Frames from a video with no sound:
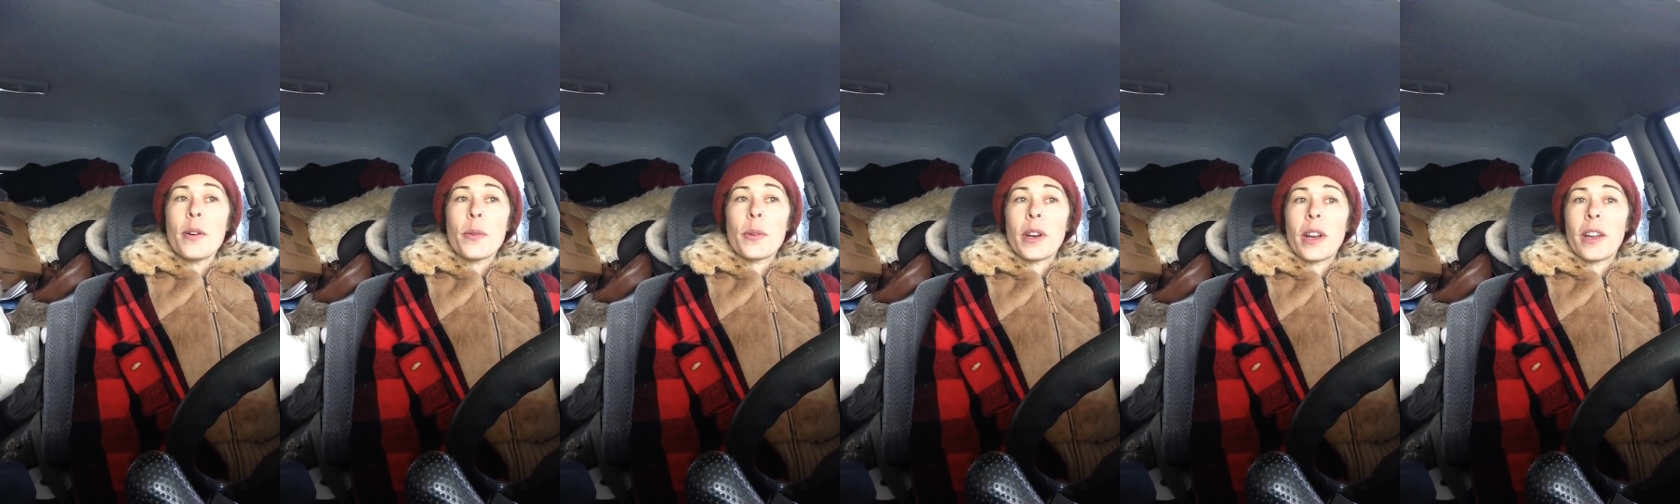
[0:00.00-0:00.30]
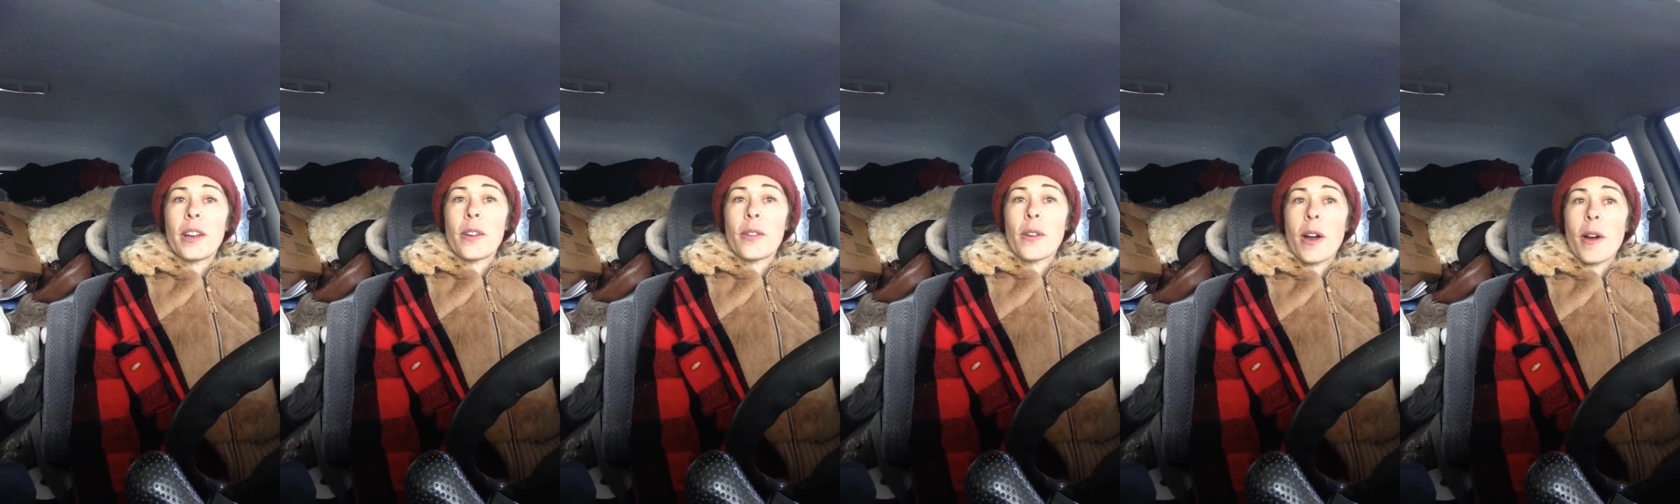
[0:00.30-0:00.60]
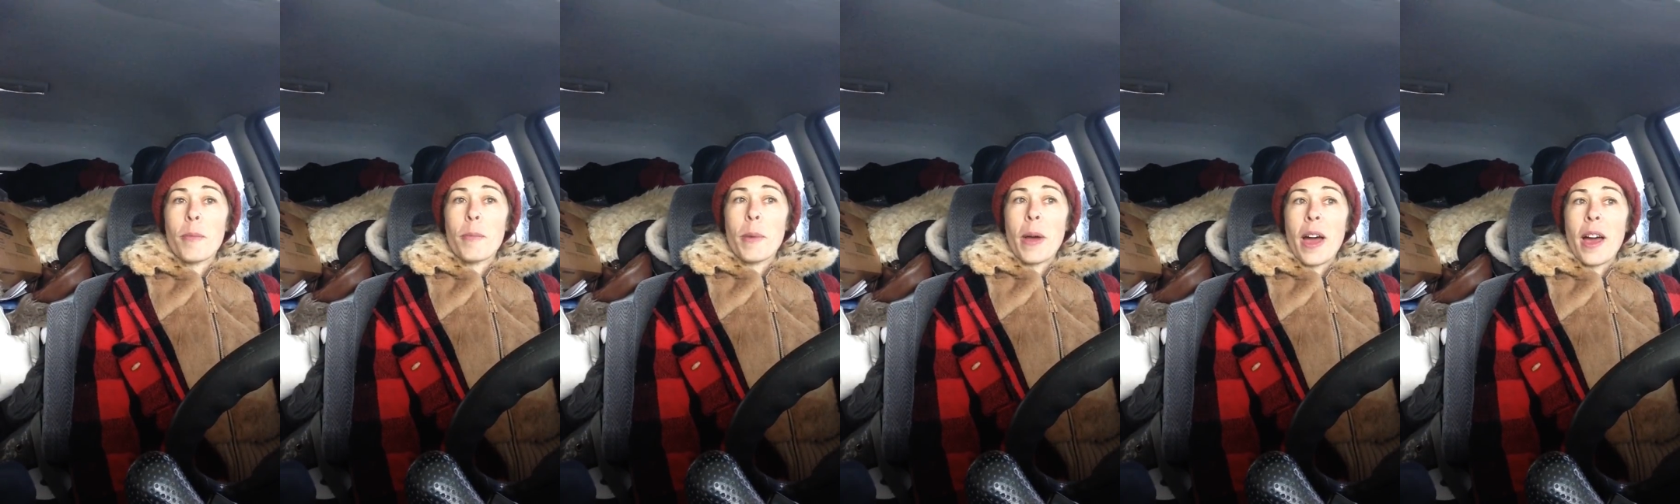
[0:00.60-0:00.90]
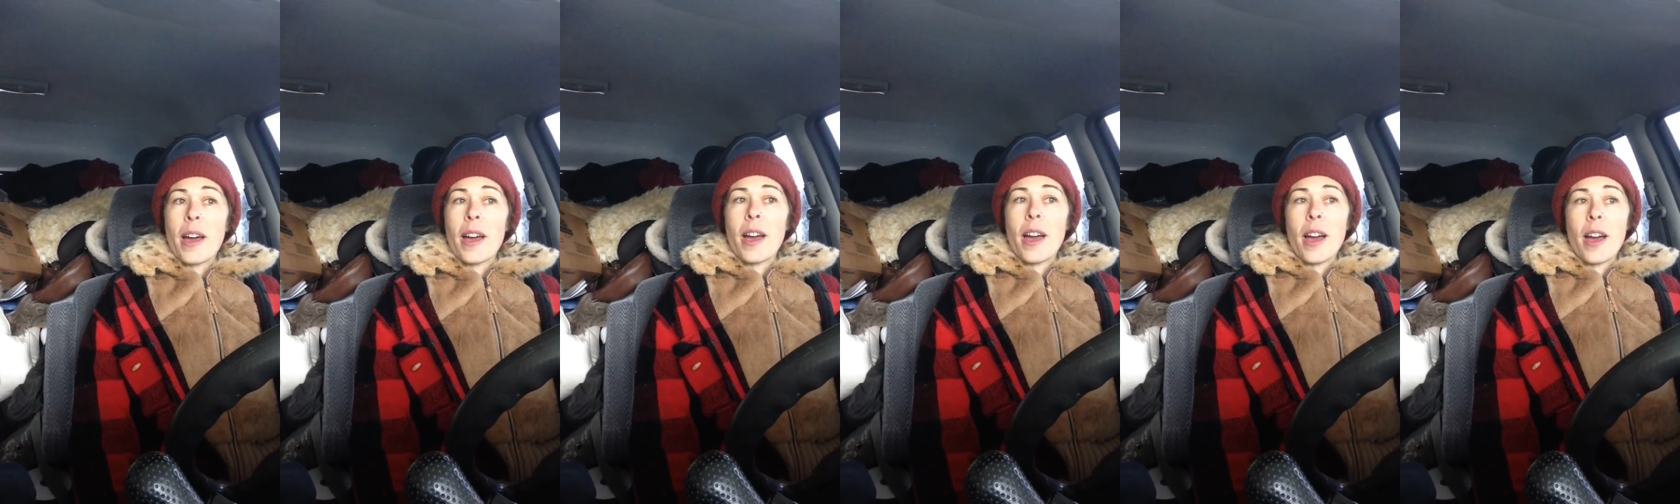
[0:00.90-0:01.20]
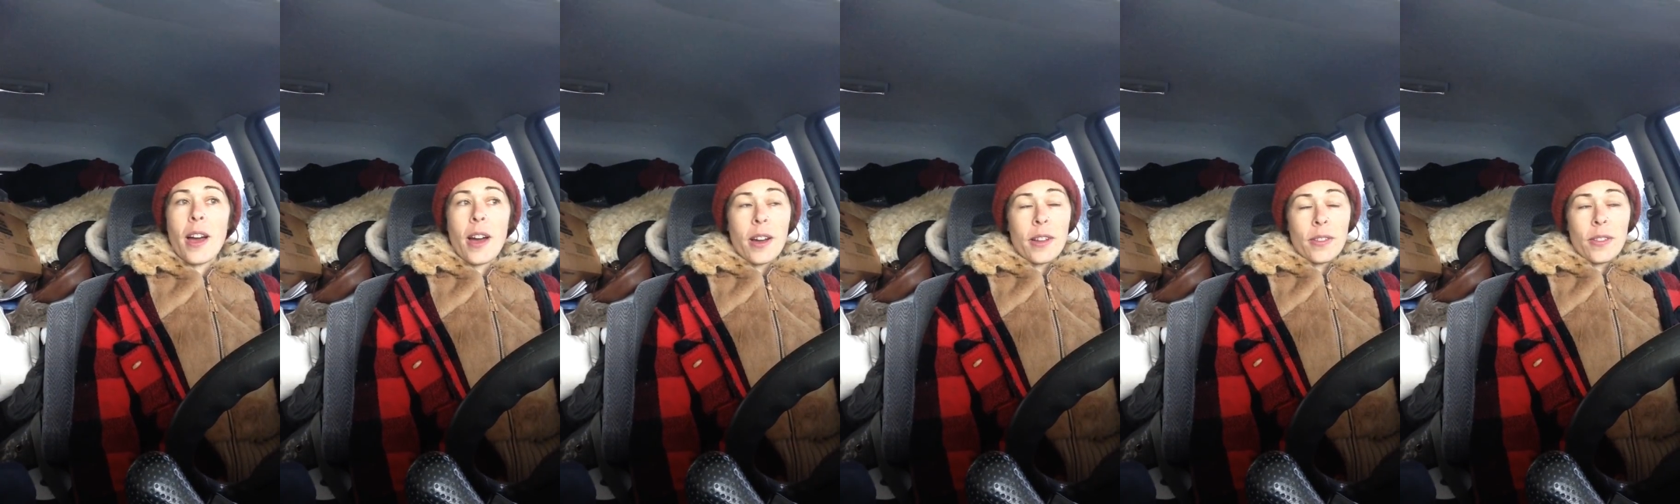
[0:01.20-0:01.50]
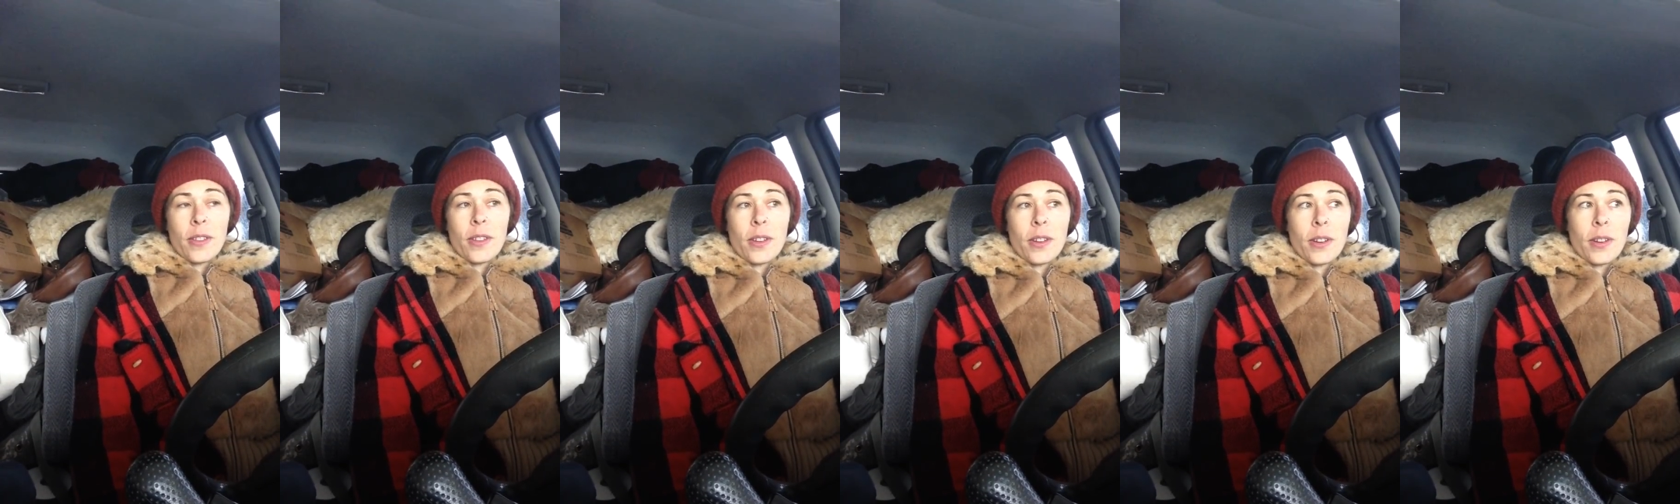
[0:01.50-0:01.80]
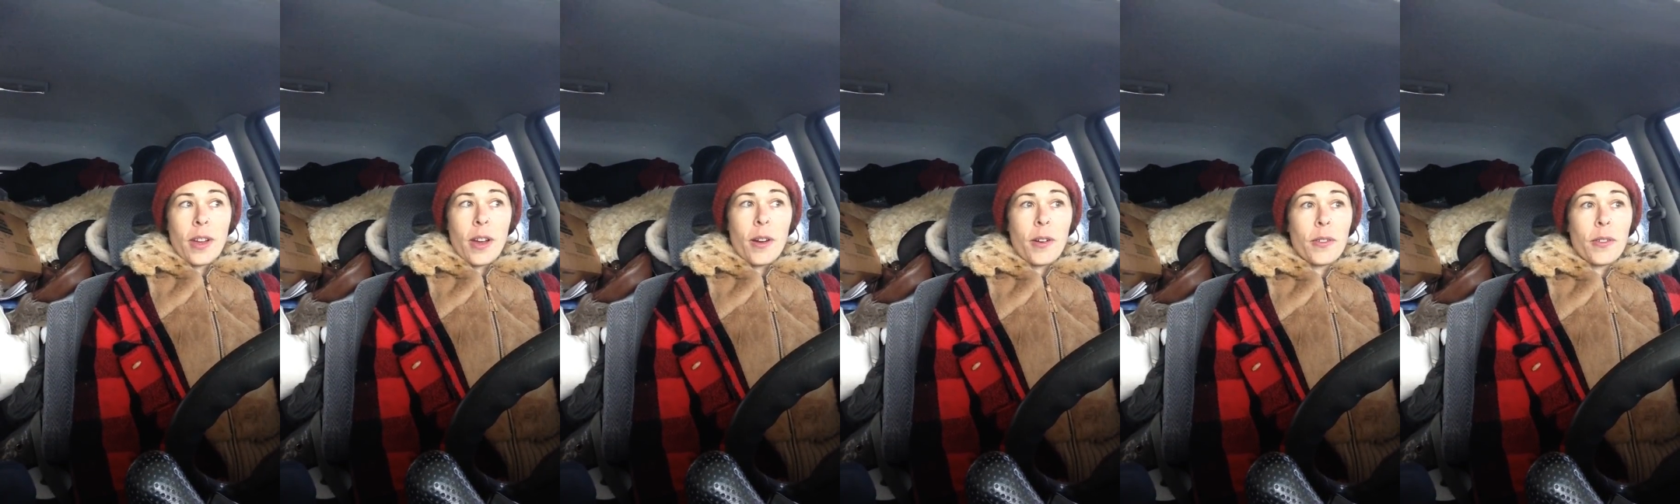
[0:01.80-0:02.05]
when I go out back on the